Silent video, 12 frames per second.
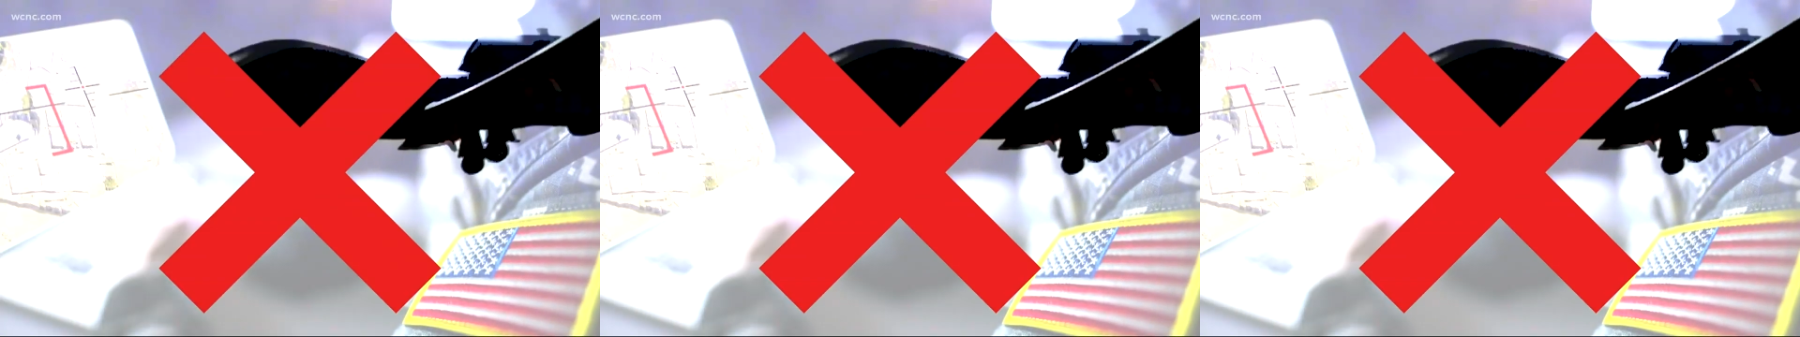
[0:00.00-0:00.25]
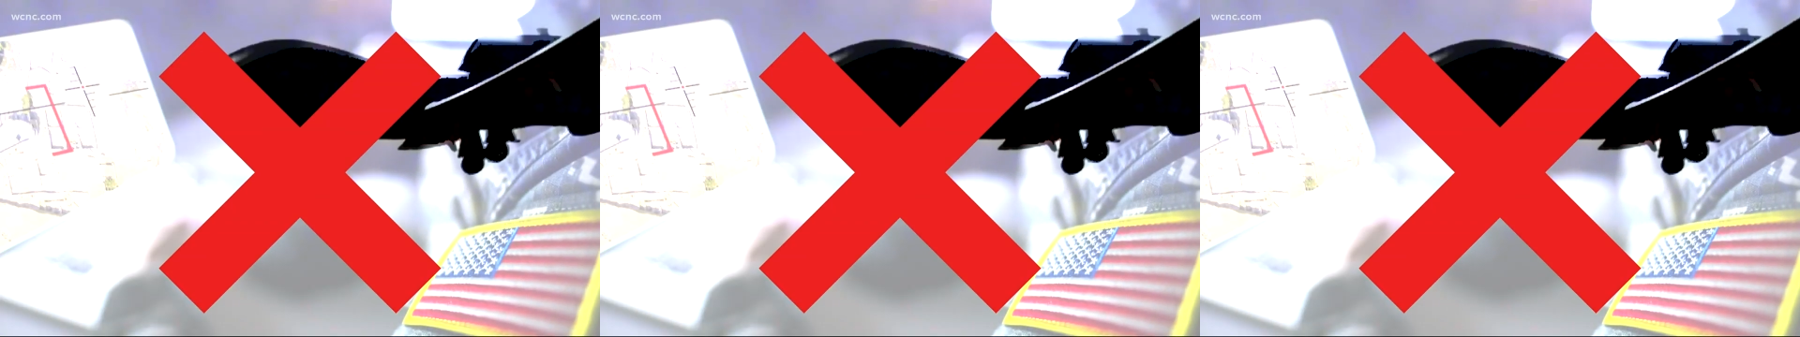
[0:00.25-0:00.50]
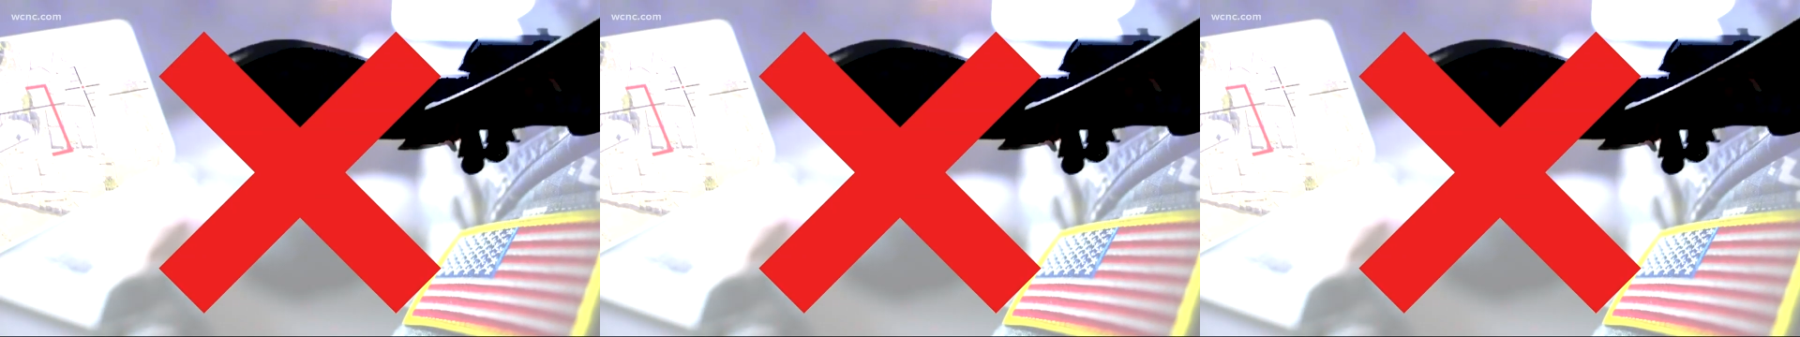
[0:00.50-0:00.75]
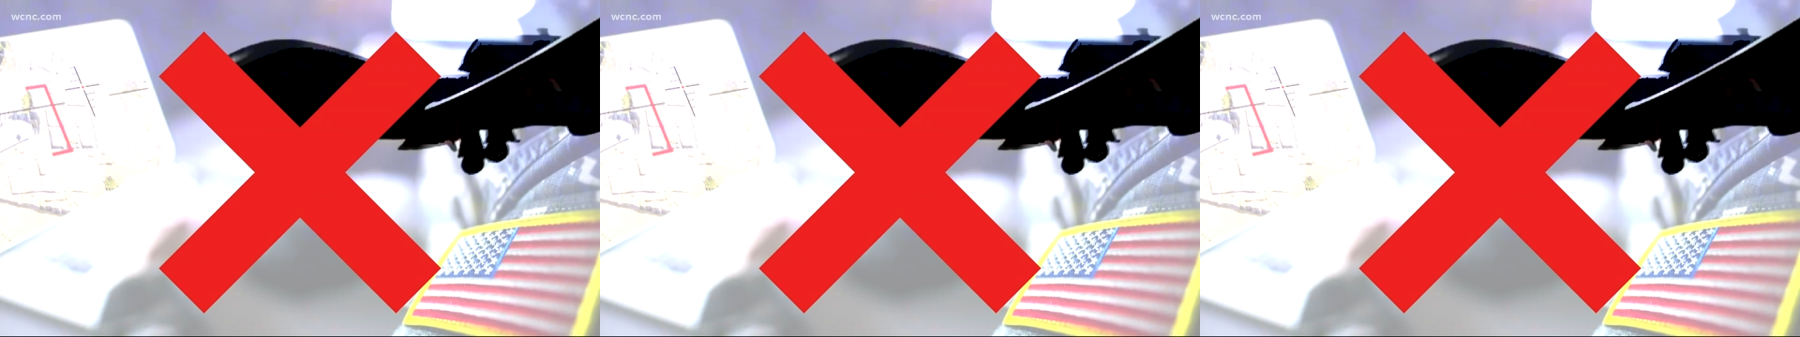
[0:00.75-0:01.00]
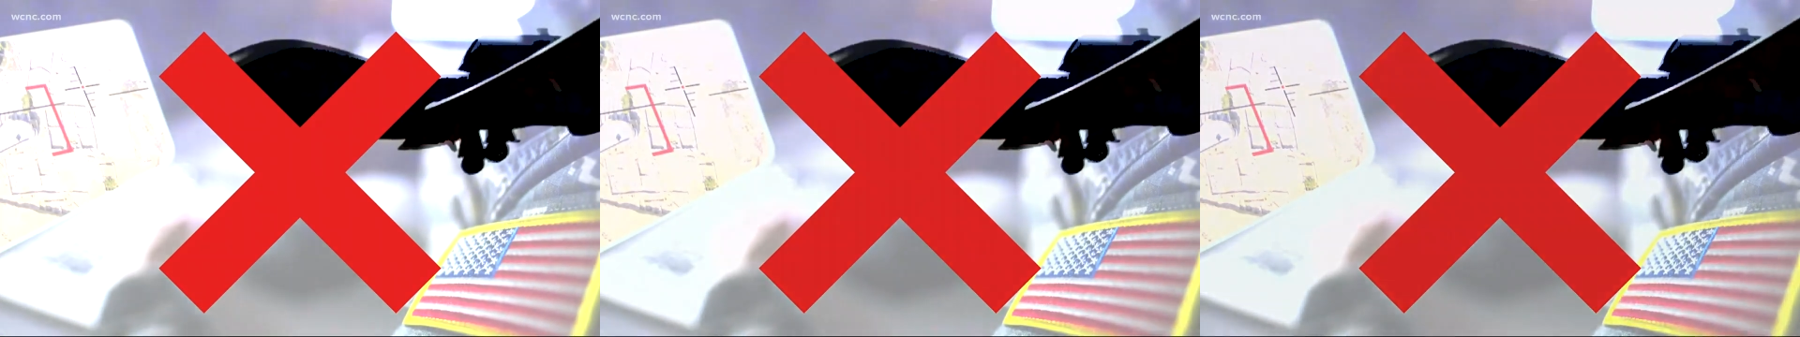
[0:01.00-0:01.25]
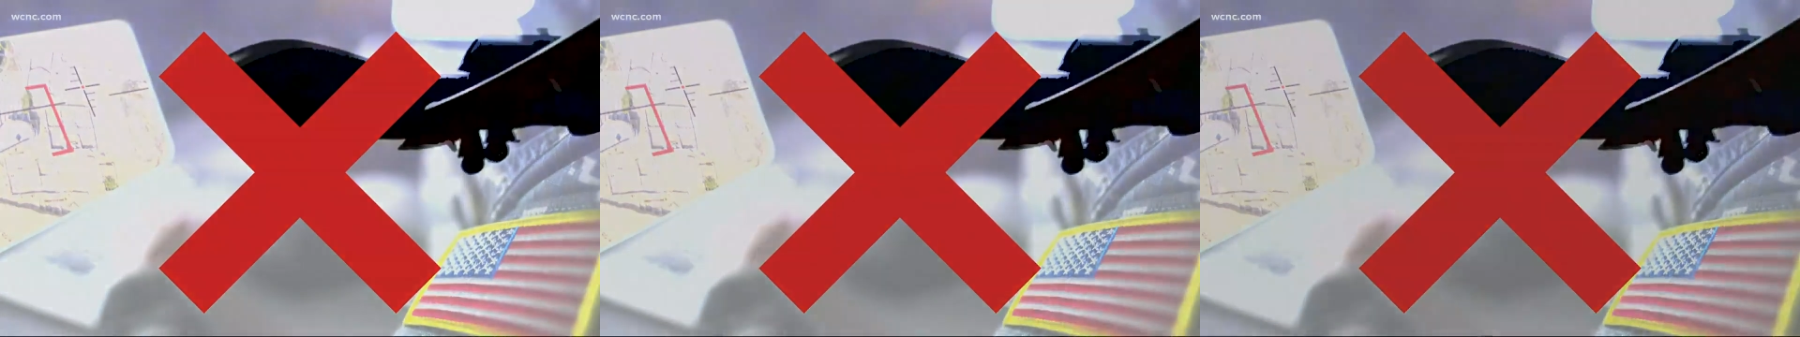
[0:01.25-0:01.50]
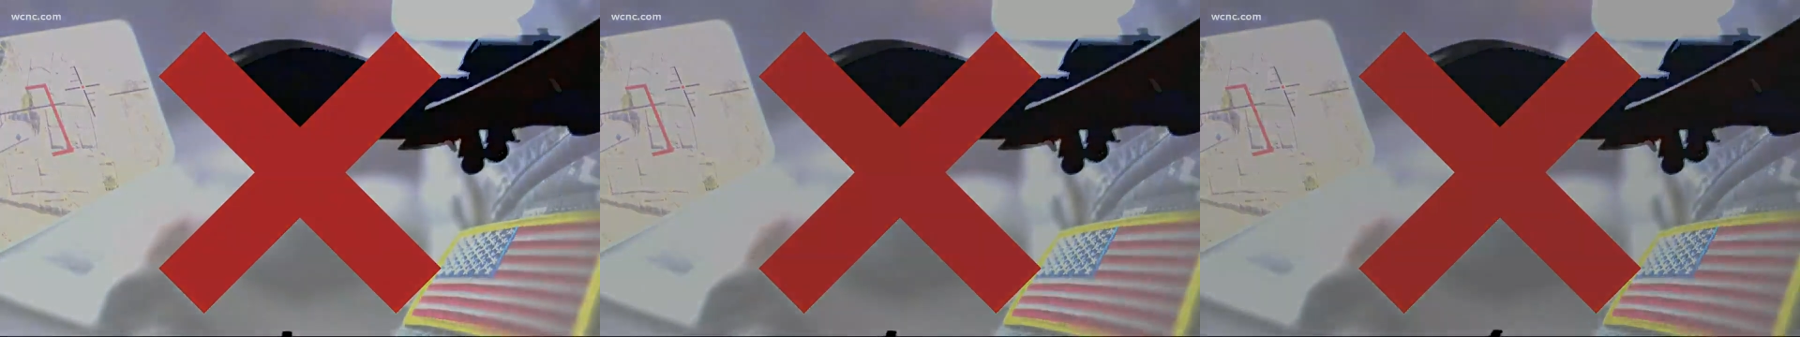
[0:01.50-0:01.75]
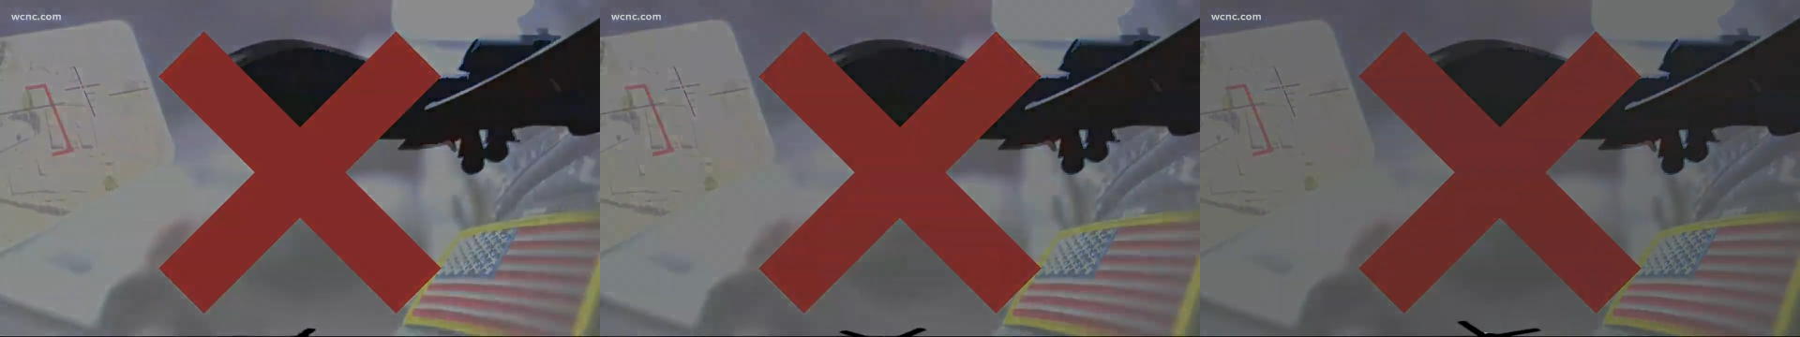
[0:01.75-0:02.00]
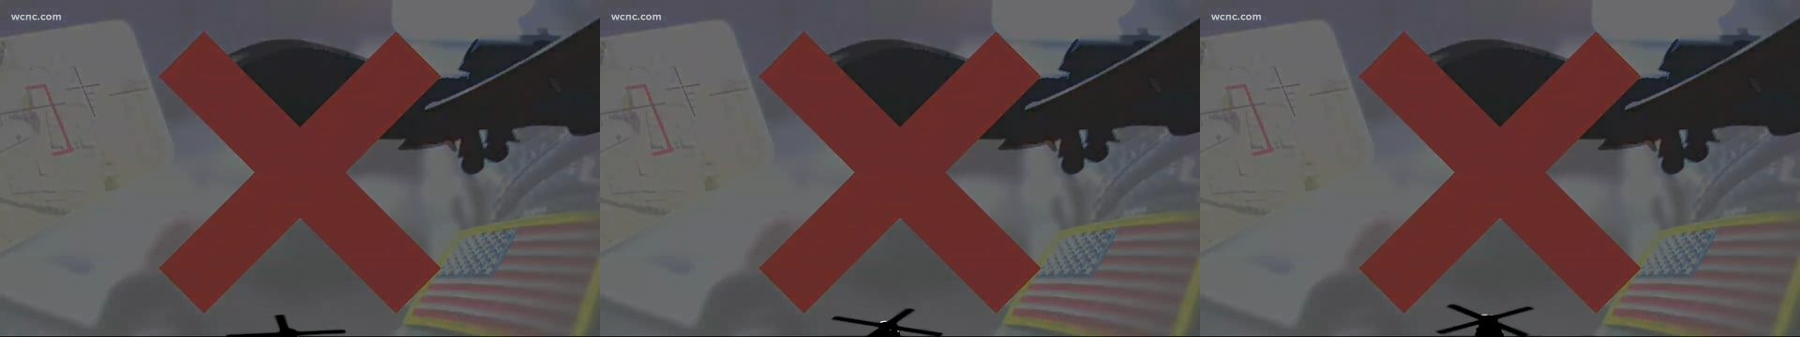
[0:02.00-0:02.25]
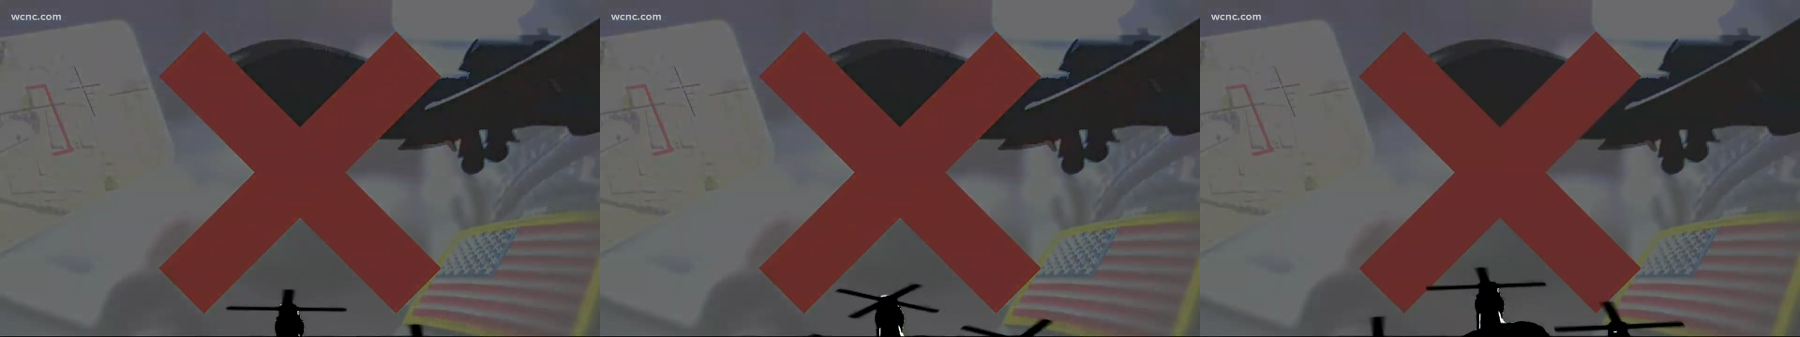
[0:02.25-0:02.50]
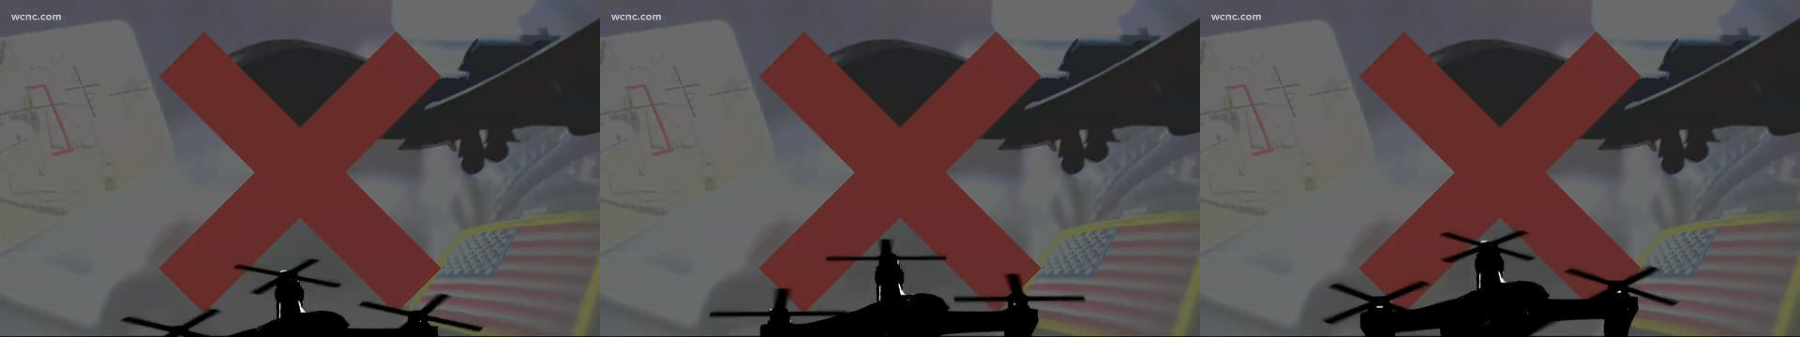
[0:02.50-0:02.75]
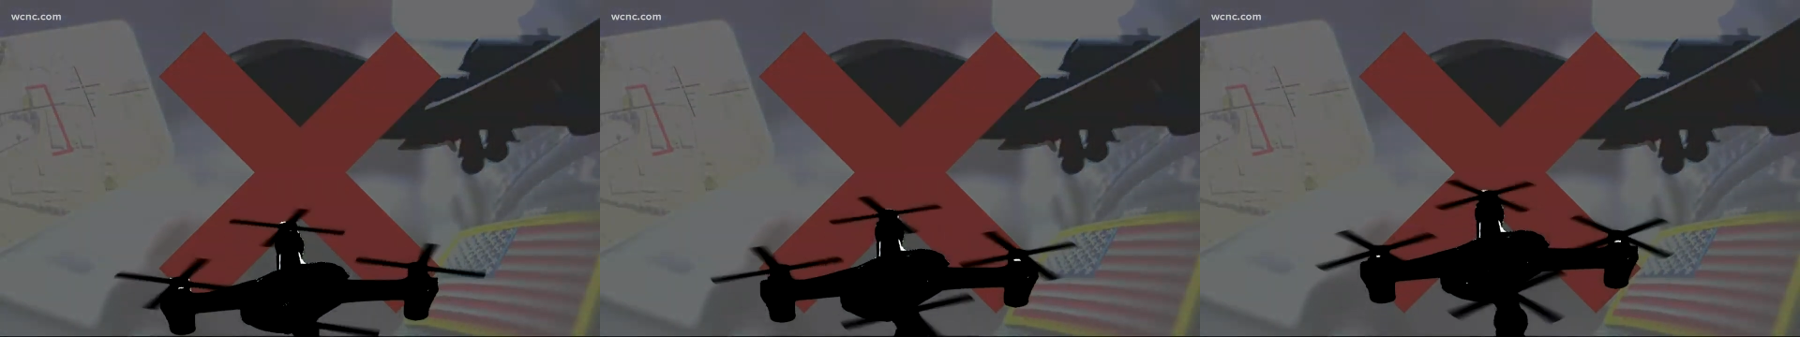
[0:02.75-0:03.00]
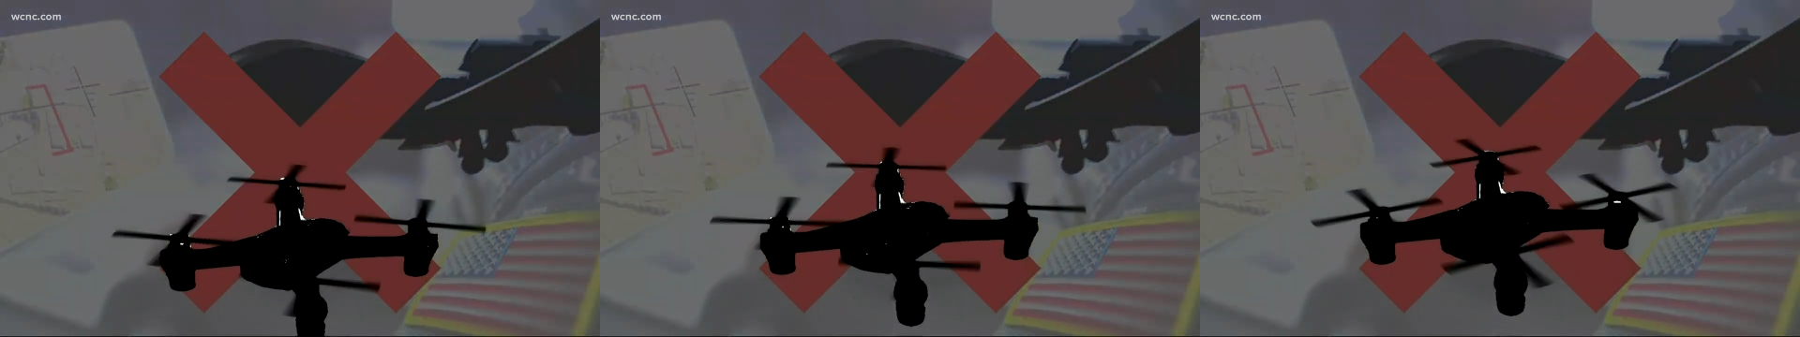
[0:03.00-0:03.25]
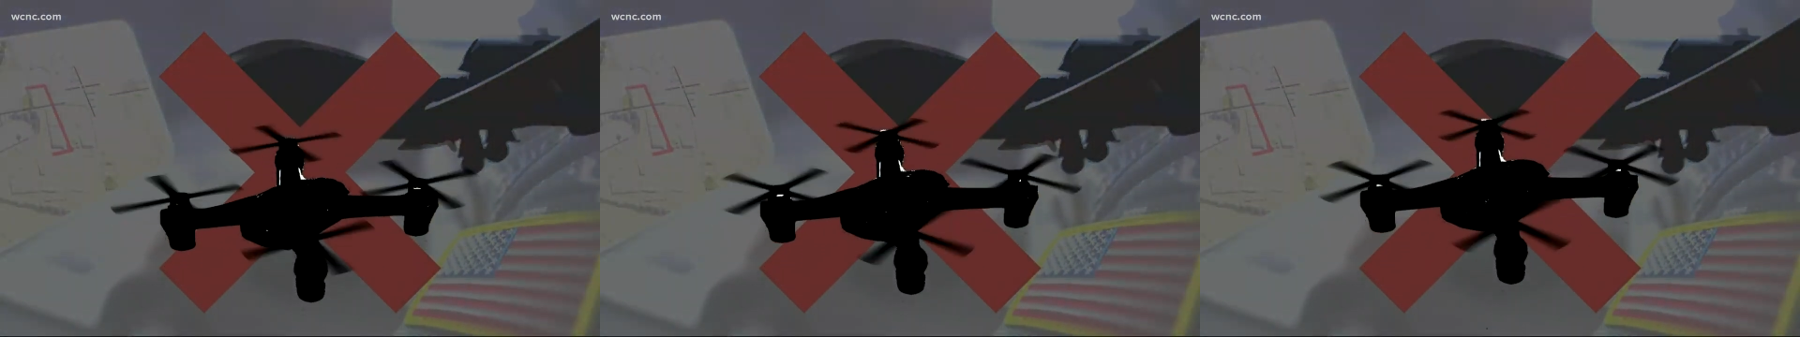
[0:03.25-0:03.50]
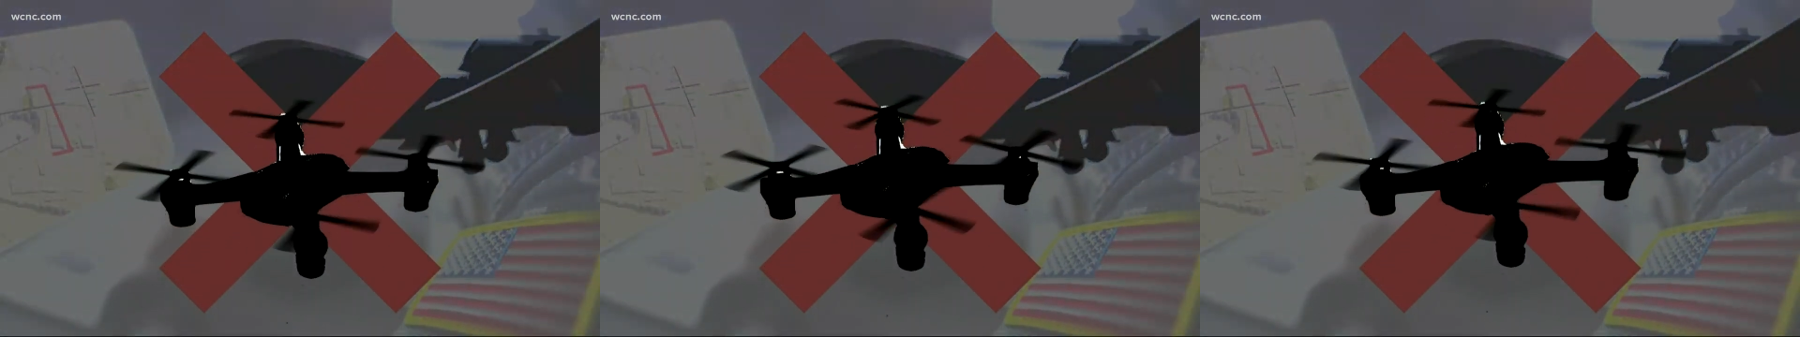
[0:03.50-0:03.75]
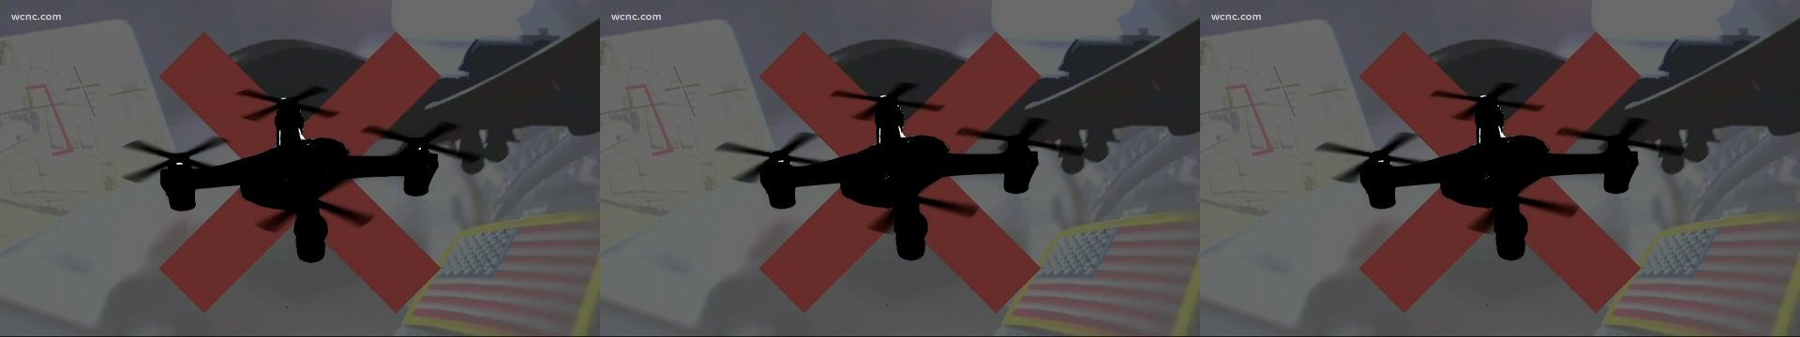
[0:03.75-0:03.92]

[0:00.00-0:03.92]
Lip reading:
Nobody's mouth can be seen.